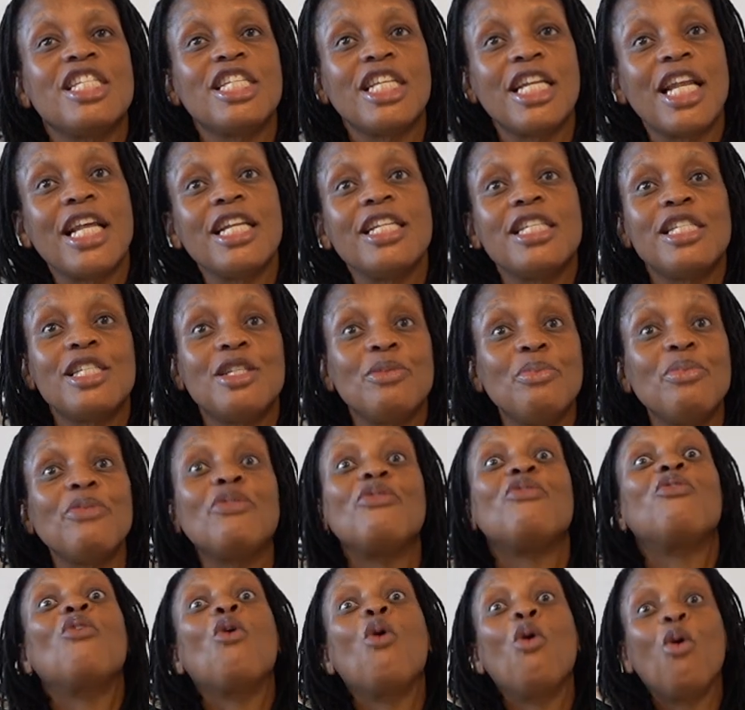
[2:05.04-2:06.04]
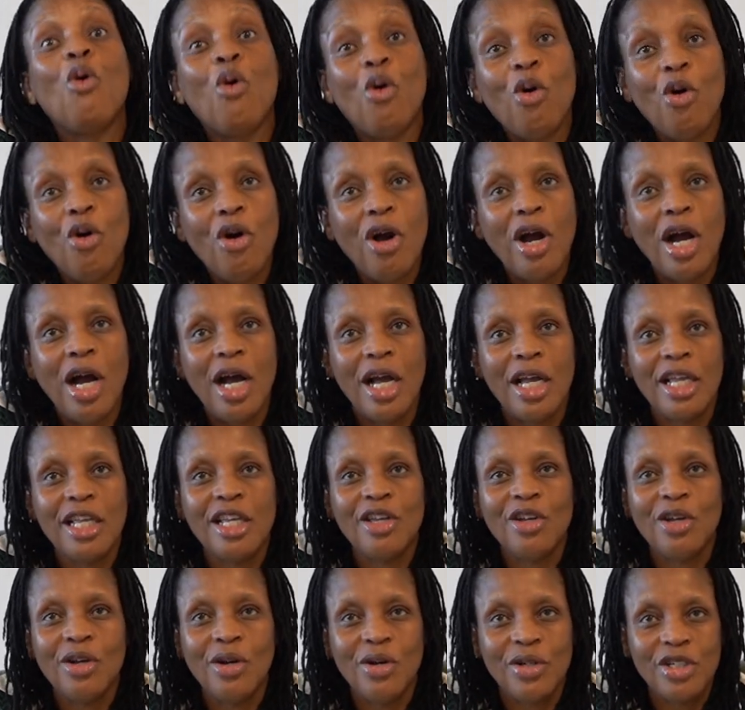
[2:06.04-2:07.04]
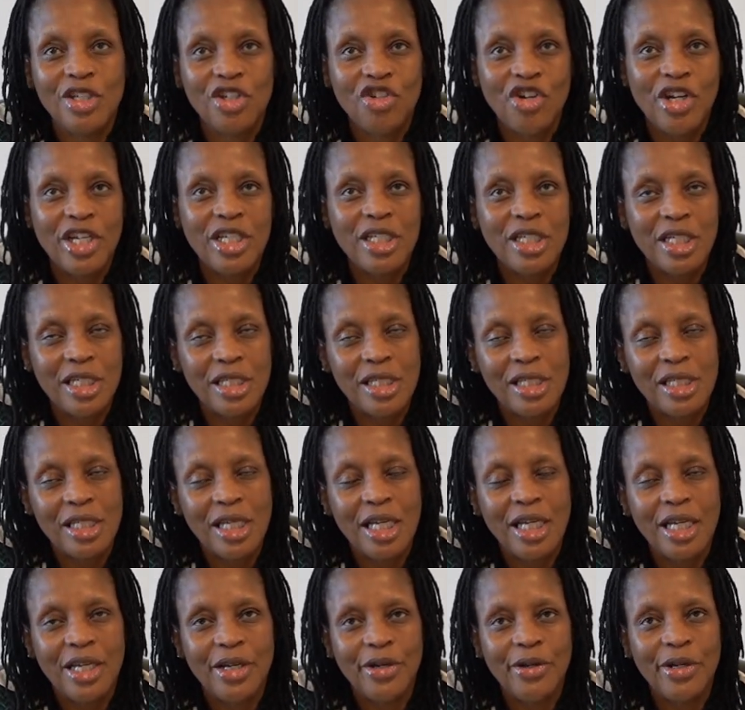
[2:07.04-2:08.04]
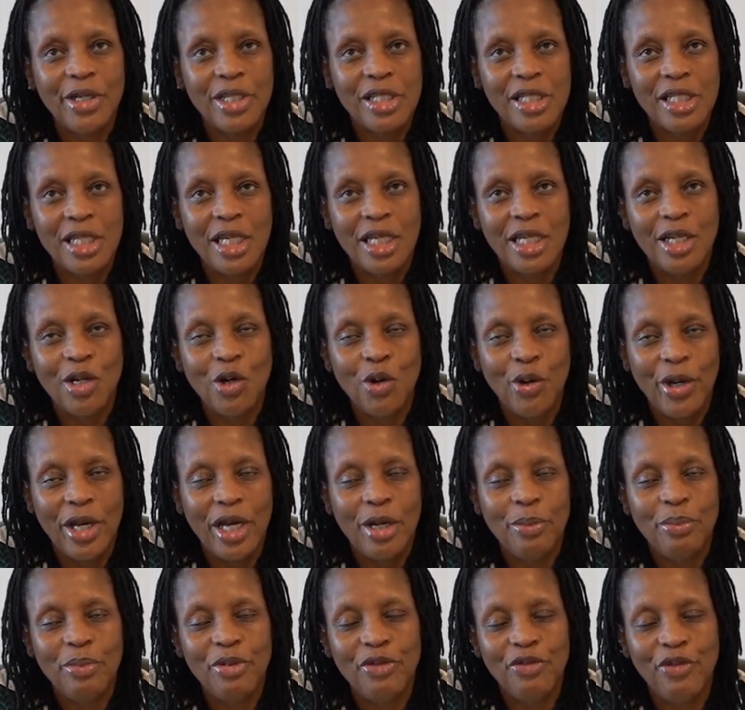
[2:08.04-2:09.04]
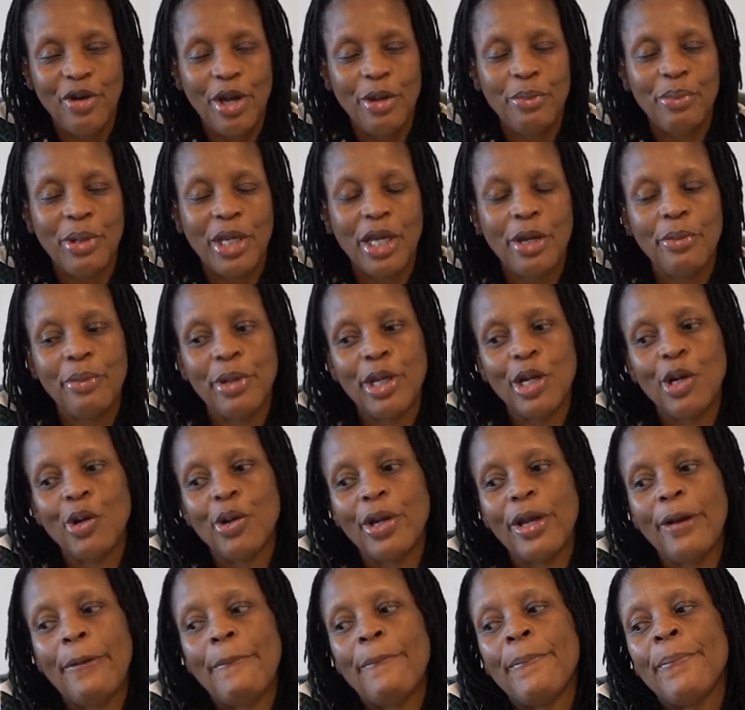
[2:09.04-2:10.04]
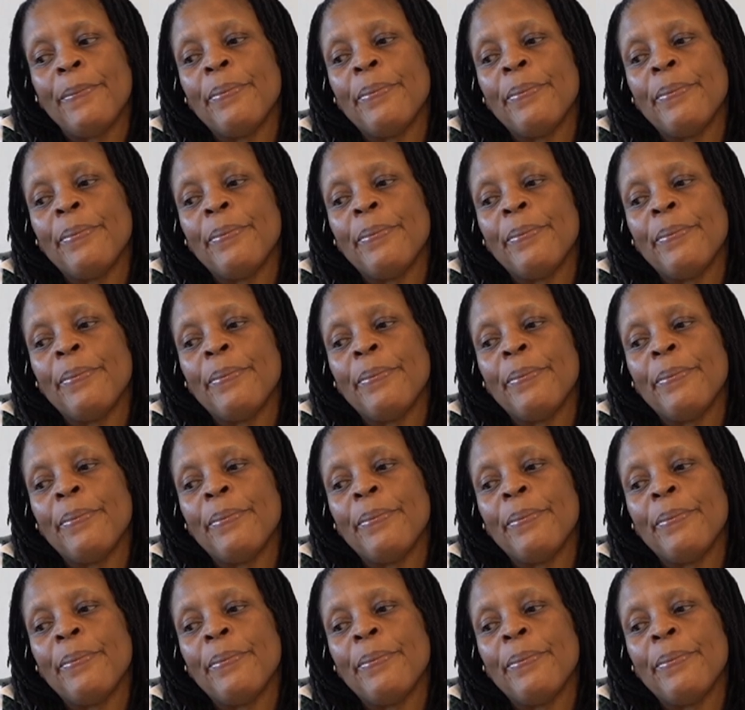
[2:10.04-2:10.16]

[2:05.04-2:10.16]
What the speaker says: journalist before I got trained as a lawyer, before I became a lawyer.